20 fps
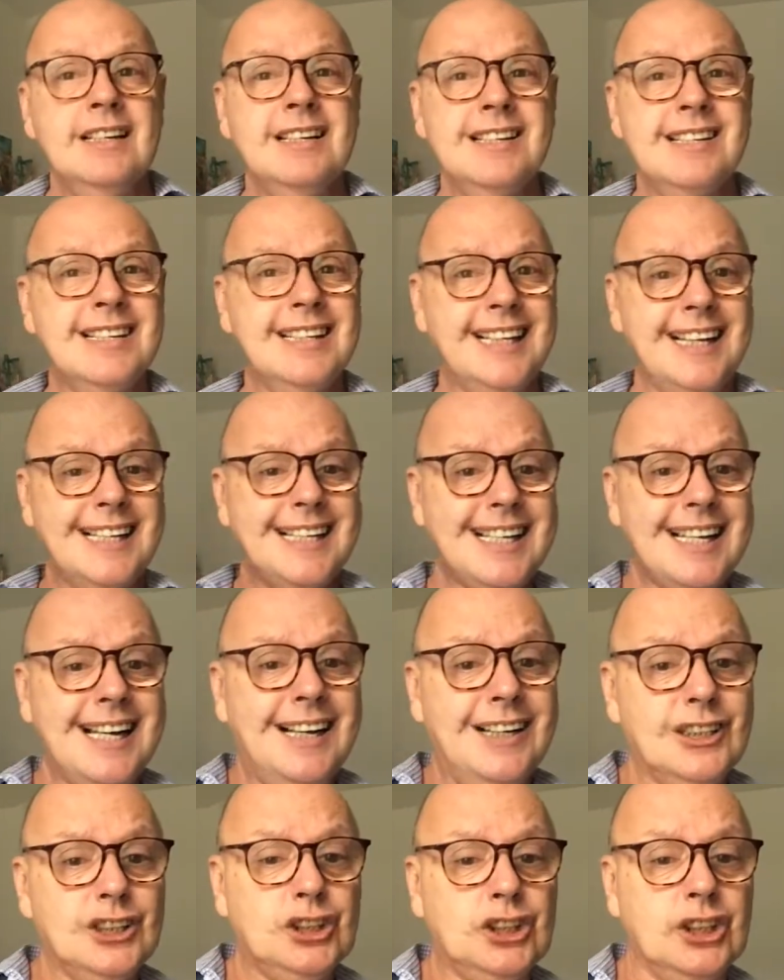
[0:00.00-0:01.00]
So that's
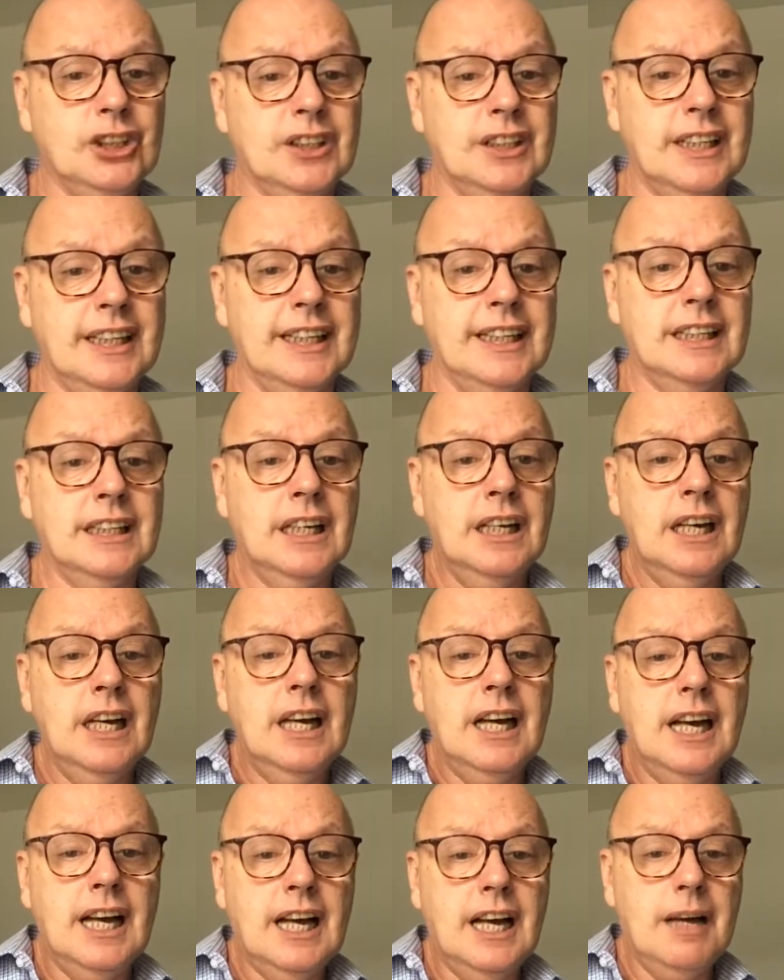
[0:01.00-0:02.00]
art journaling.
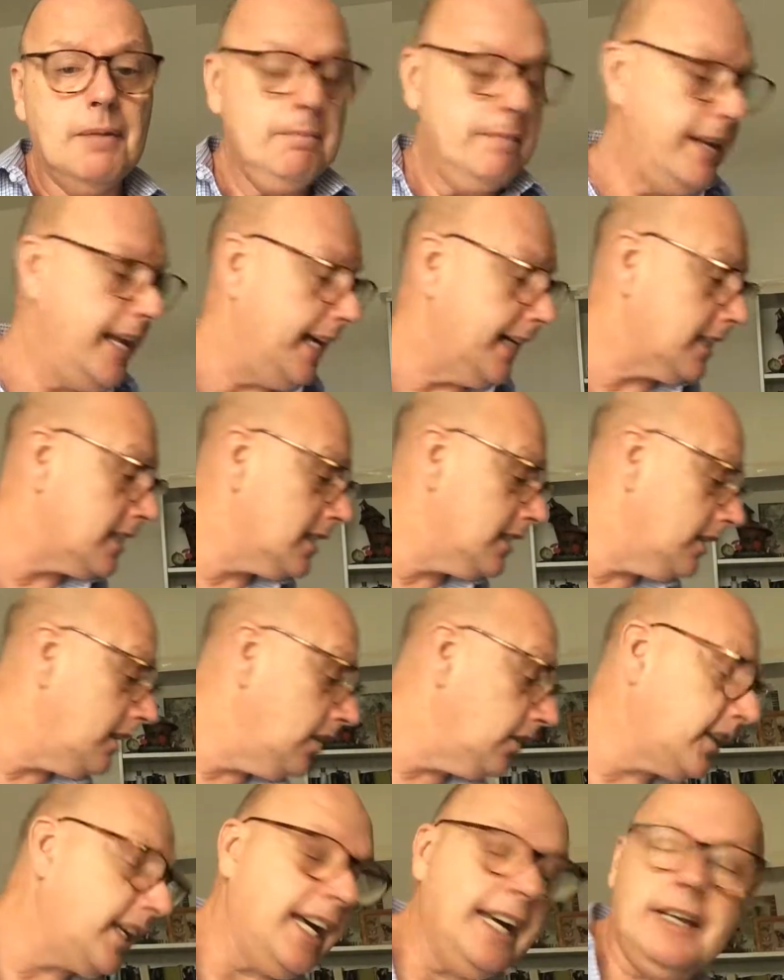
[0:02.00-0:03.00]
Next,
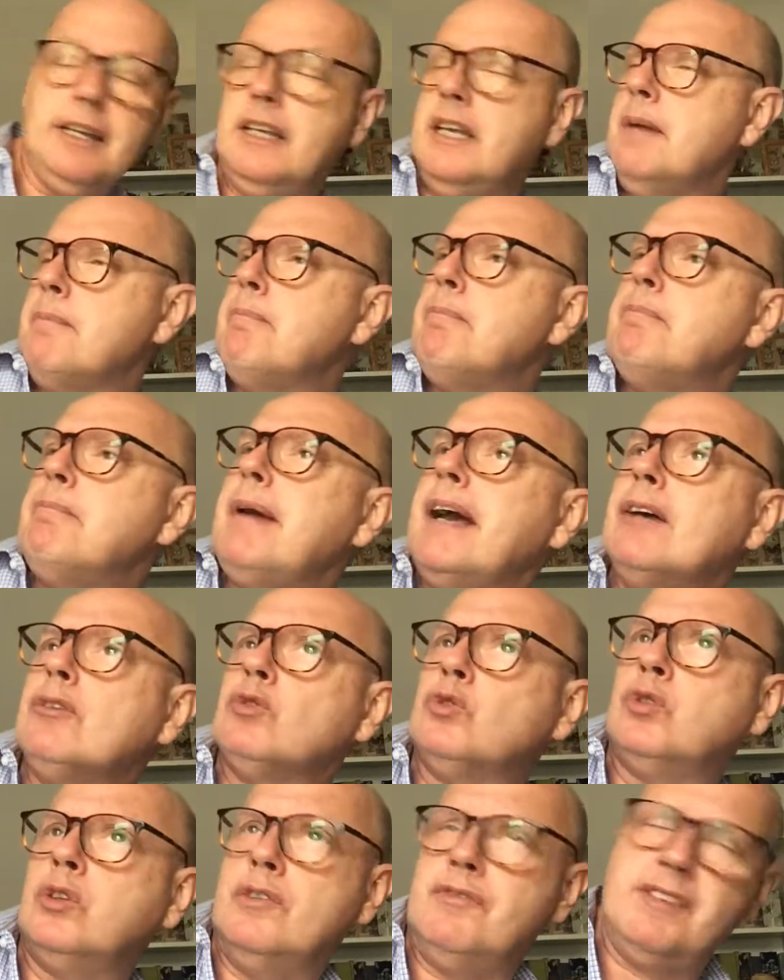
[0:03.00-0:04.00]
okay, you're bound
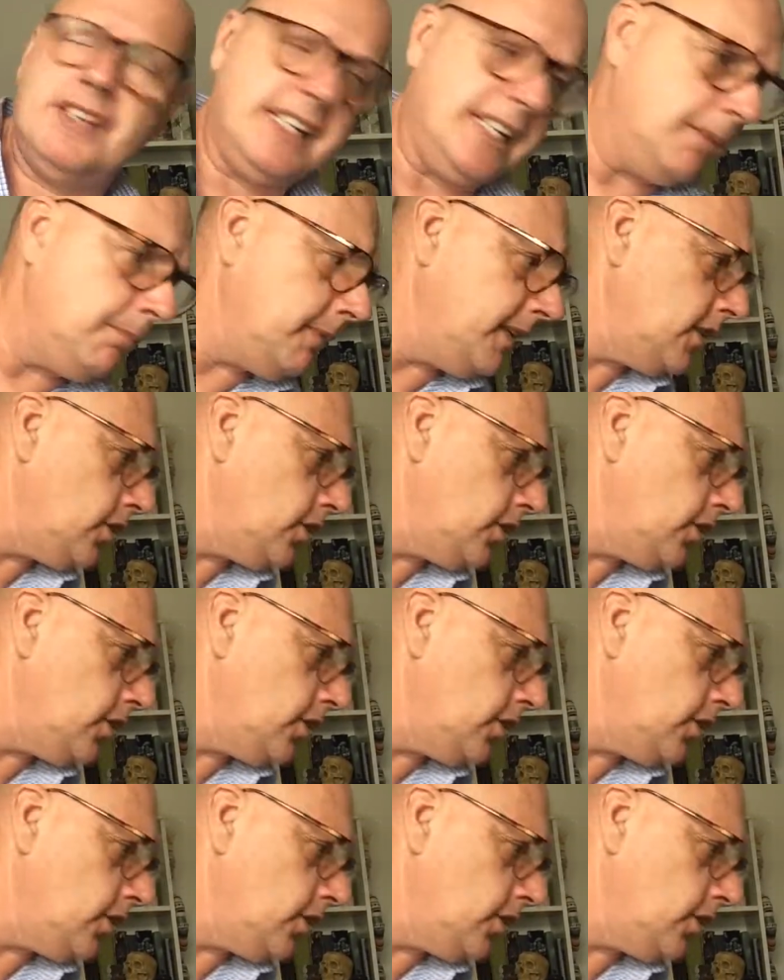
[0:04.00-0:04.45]
to have seen me